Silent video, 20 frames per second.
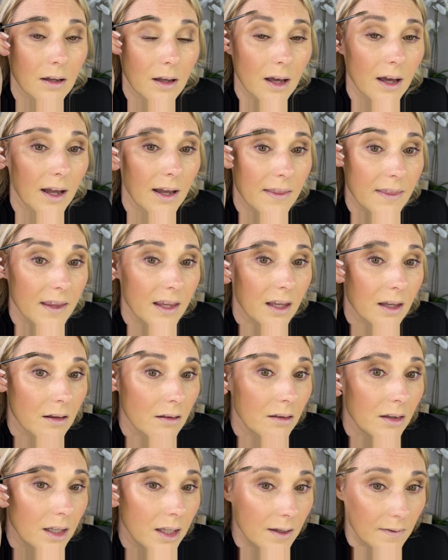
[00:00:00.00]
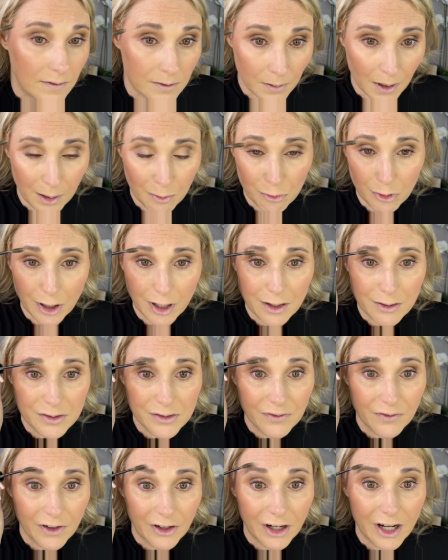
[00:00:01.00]
I think it leaves my brows
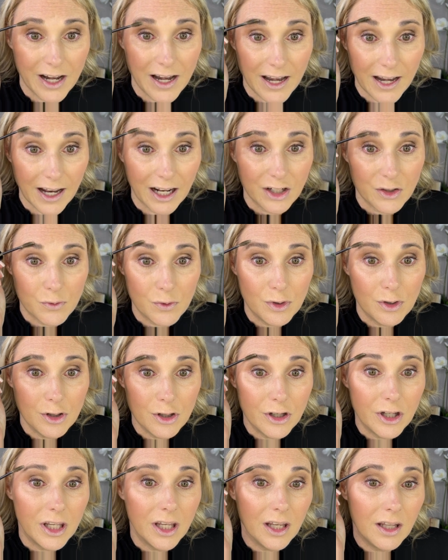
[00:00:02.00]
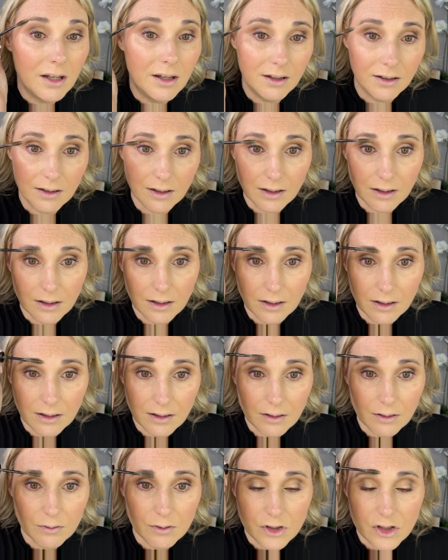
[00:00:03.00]
very natural looking
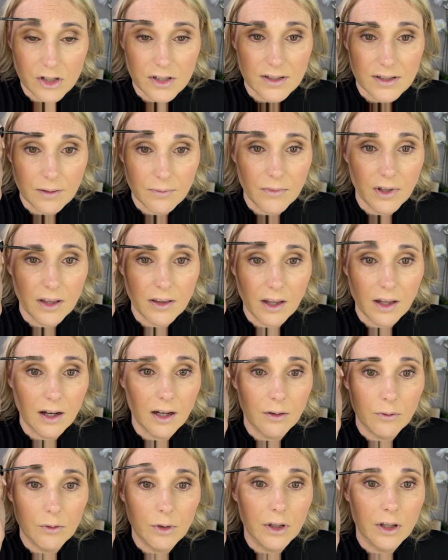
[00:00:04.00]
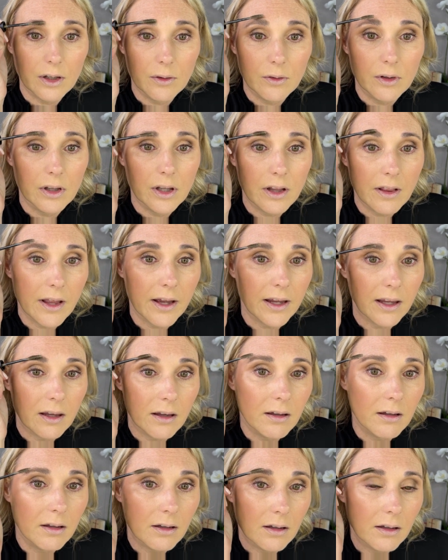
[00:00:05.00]
which is something that I really, really like.
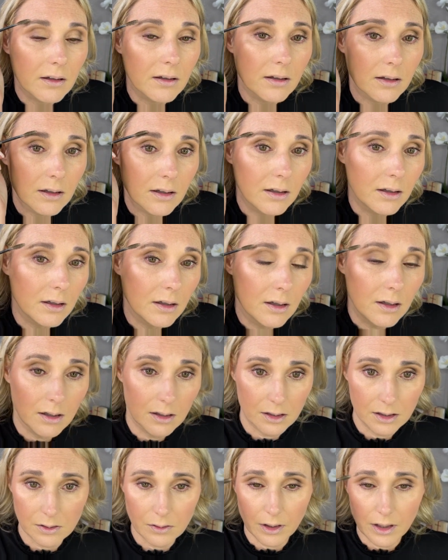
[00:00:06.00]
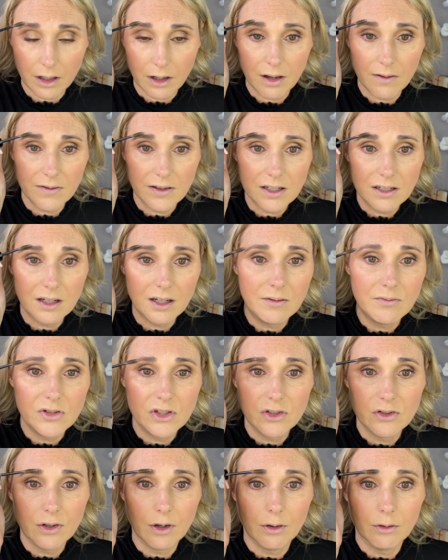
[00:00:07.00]
So I oftentimes
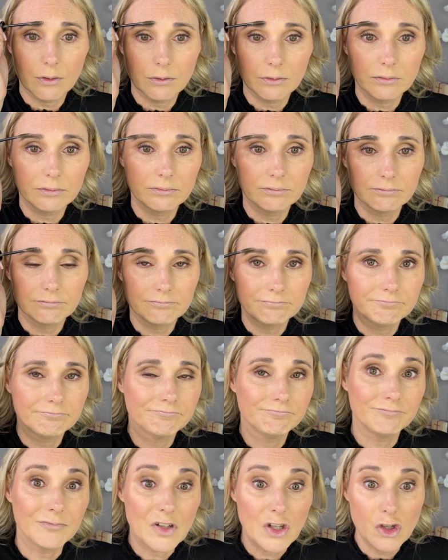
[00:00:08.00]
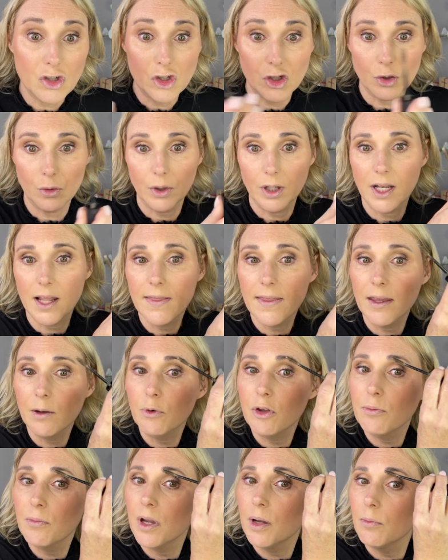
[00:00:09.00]
don't do anything
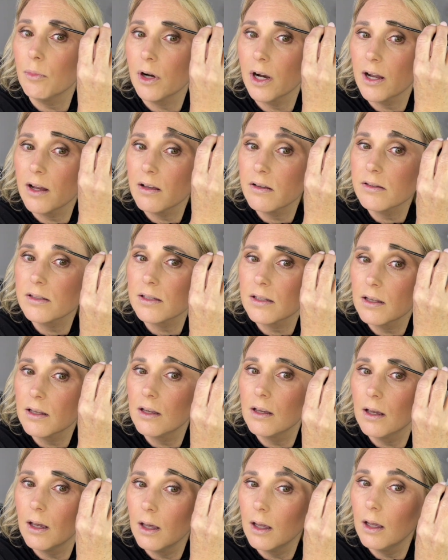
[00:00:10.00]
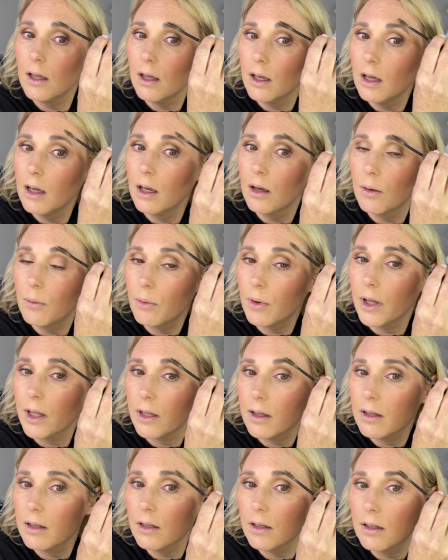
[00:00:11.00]
with my brows,
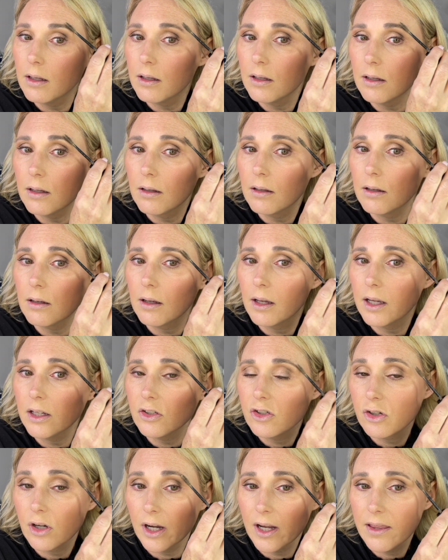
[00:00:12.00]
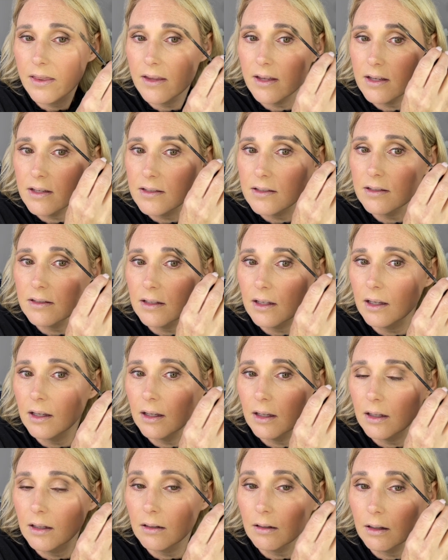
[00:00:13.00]
but I tried this
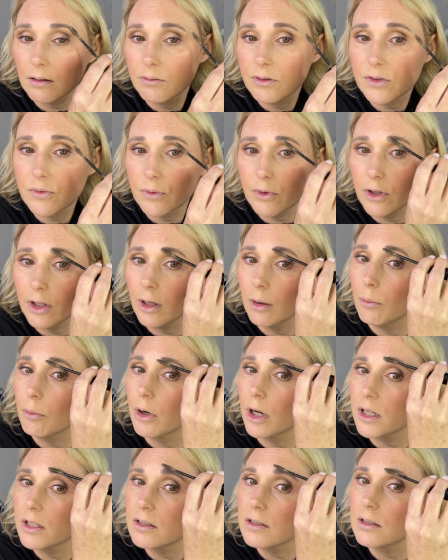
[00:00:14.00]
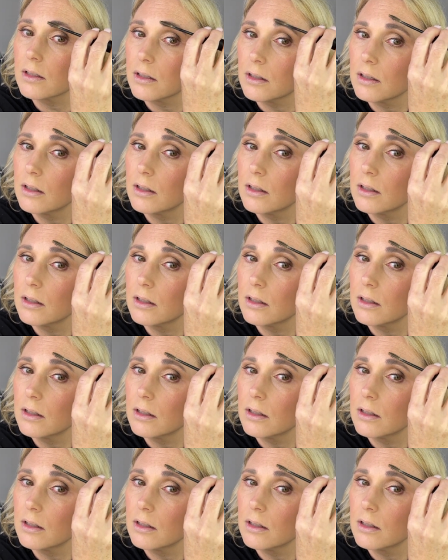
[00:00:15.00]
and I was really impressed.